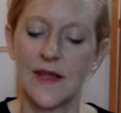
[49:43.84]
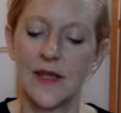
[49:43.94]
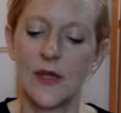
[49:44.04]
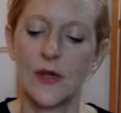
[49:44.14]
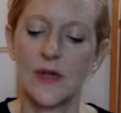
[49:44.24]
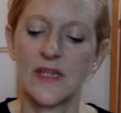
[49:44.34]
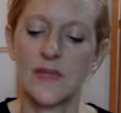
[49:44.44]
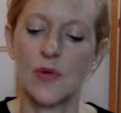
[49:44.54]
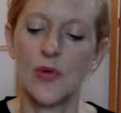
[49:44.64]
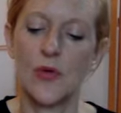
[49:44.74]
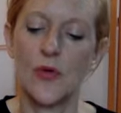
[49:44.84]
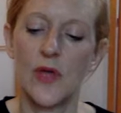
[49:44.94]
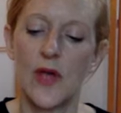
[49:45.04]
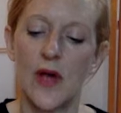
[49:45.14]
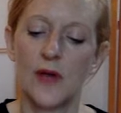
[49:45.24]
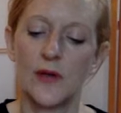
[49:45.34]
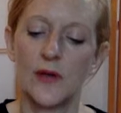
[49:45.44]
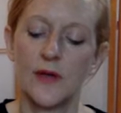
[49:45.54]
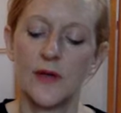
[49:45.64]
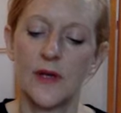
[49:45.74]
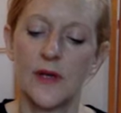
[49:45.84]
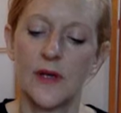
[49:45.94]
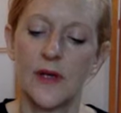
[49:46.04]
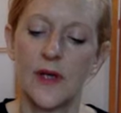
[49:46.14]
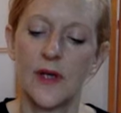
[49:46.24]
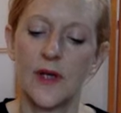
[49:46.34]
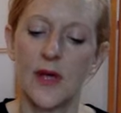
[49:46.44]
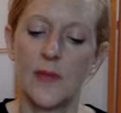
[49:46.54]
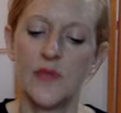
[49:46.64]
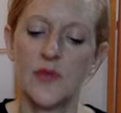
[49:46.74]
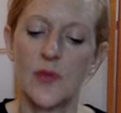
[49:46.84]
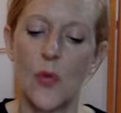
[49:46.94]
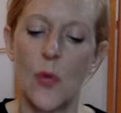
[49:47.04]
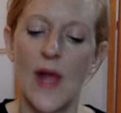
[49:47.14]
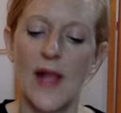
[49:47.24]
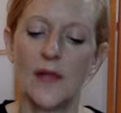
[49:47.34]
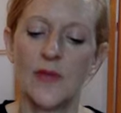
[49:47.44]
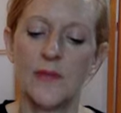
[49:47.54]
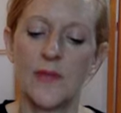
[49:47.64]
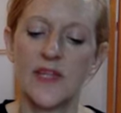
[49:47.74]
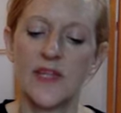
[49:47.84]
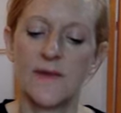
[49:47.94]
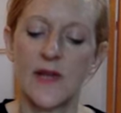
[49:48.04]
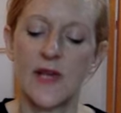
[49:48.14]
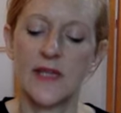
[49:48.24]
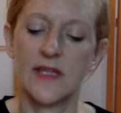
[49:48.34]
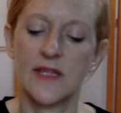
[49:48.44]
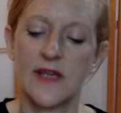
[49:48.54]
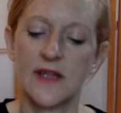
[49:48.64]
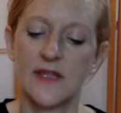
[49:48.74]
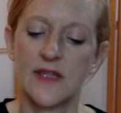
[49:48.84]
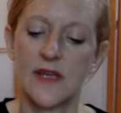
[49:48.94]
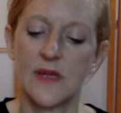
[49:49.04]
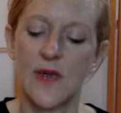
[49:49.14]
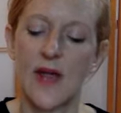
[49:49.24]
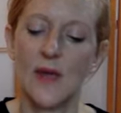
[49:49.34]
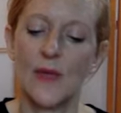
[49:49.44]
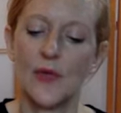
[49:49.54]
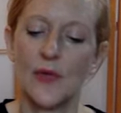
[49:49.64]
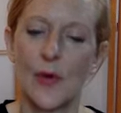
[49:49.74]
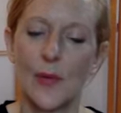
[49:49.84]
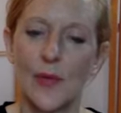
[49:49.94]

You explore the garden and come to a well with butterflies dancing around the top.